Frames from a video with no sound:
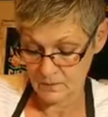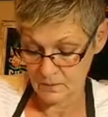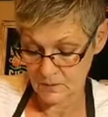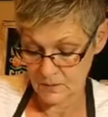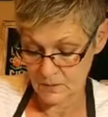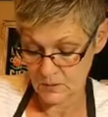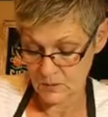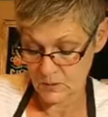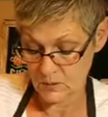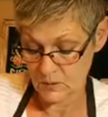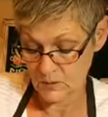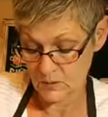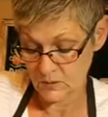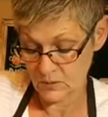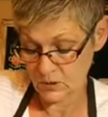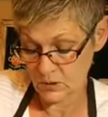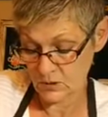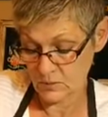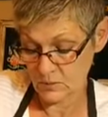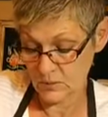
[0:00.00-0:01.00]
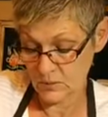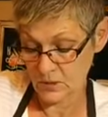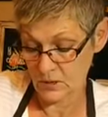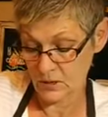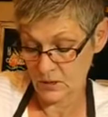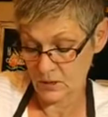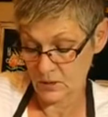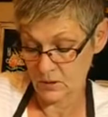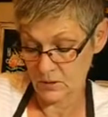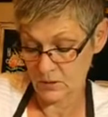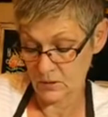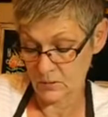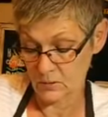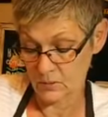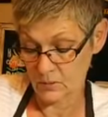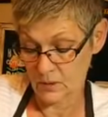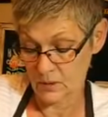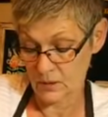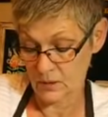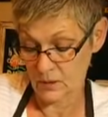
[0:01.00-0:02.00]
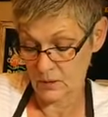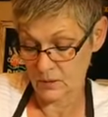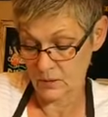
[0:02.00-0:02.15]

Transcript: So this should be a good one.